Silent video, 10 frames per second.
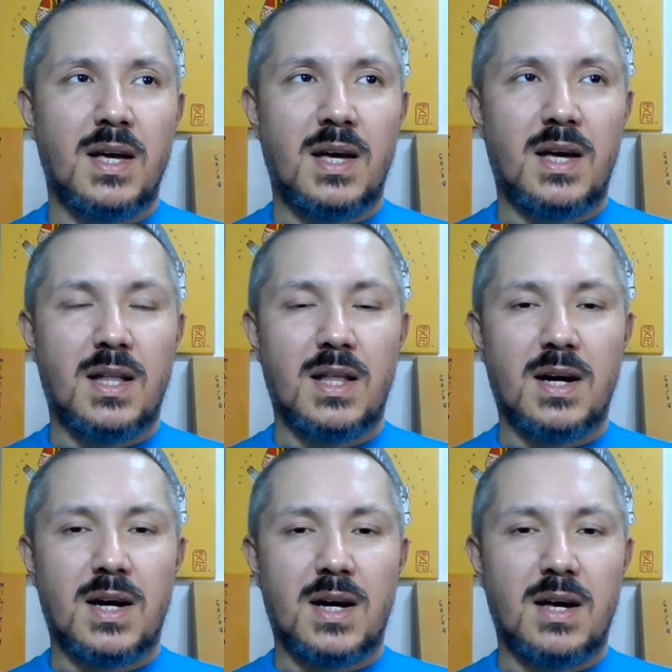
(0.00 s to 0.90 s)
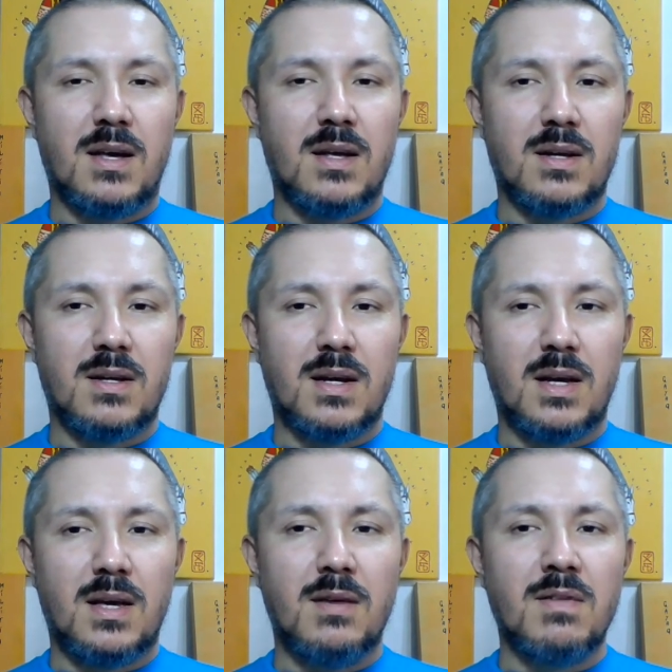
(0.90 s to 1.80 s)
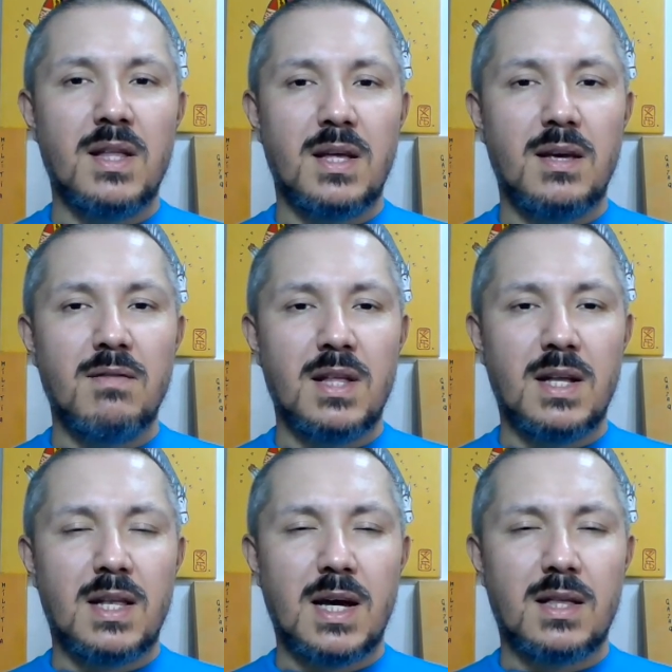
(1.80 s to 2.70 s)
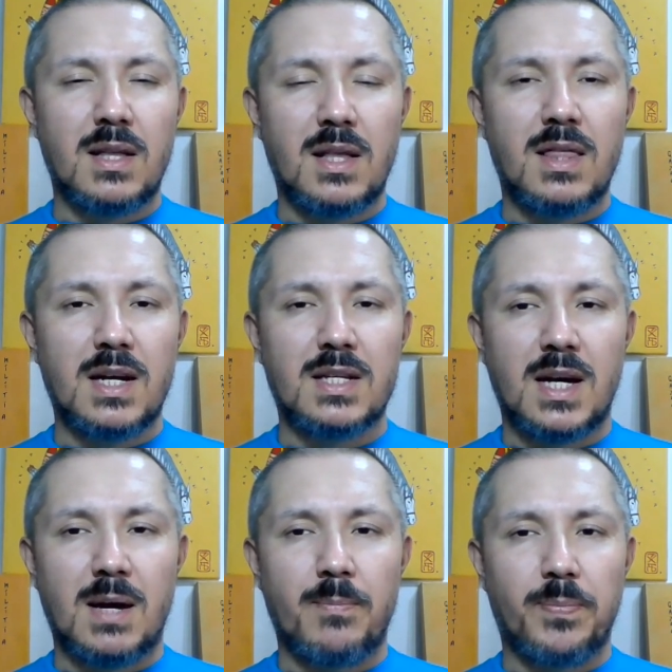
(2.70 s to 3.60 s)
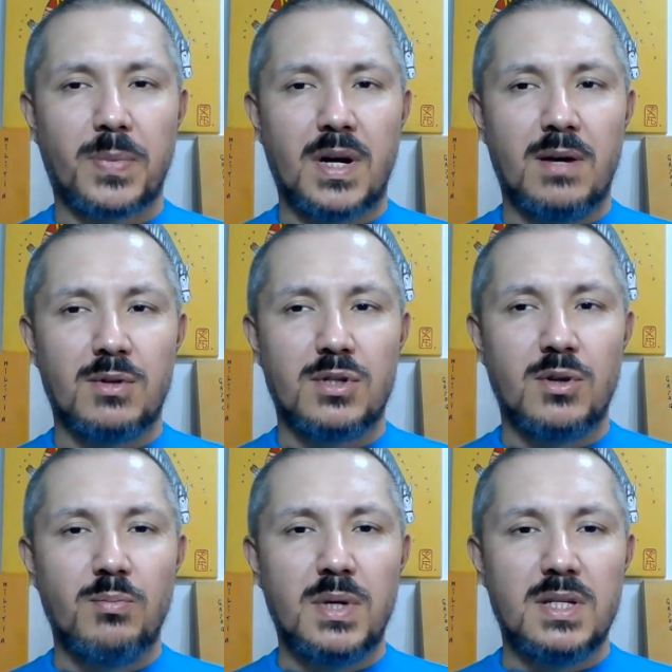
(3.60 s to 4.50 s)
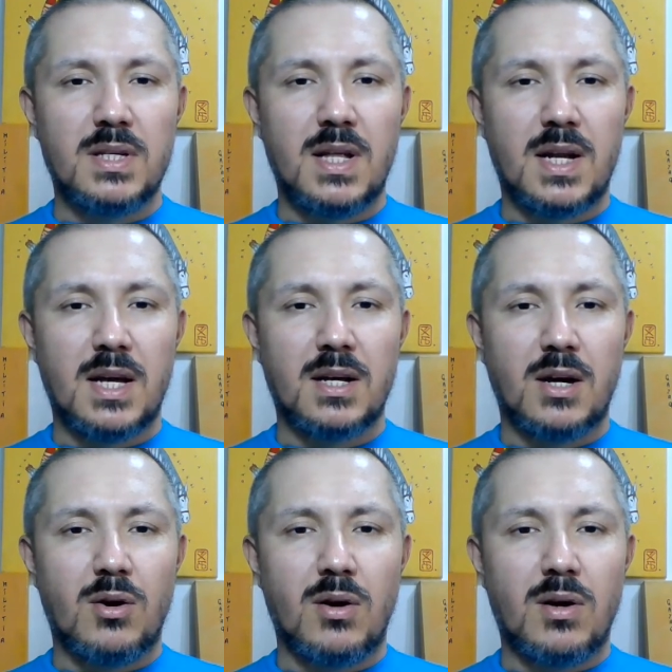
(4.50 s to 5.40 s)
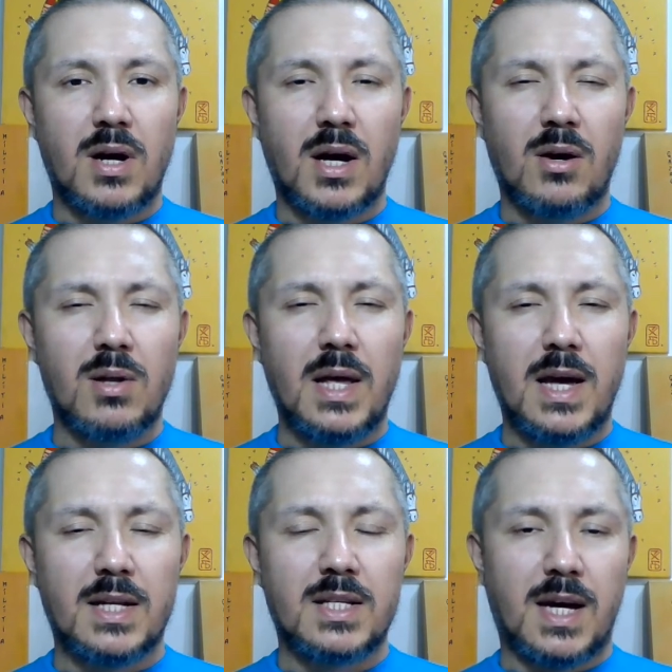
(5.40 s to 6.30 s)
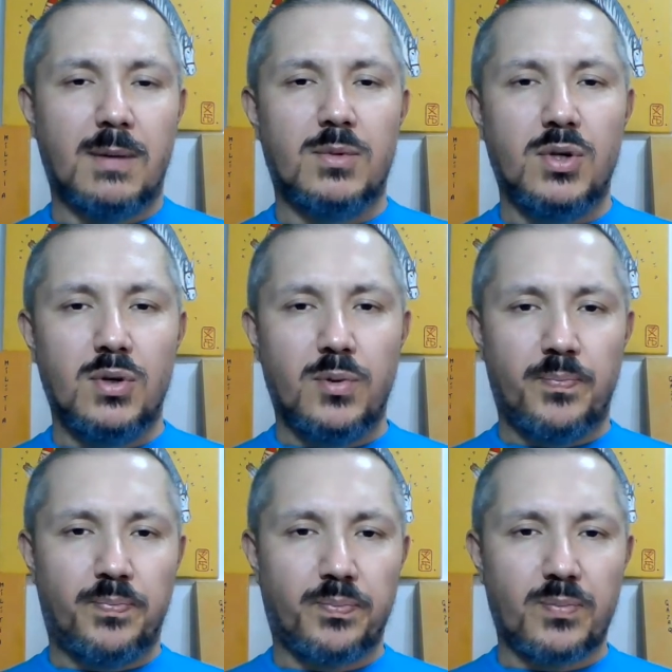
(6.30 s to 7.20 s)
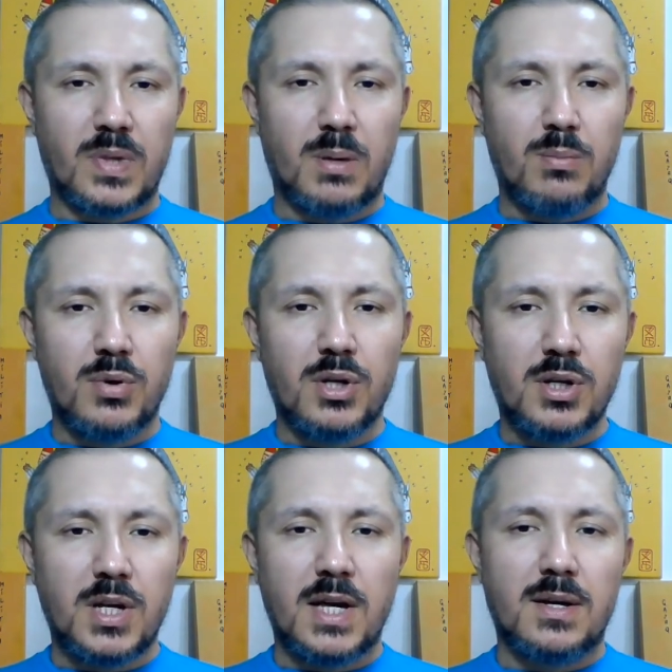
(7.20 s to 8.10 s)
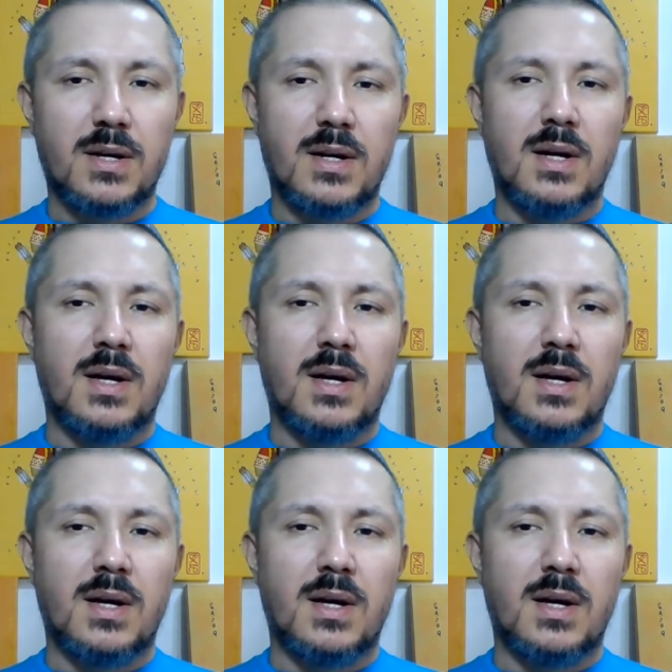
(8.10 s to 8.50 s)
And I, even at that time, I was so busy that I only had time to put it together,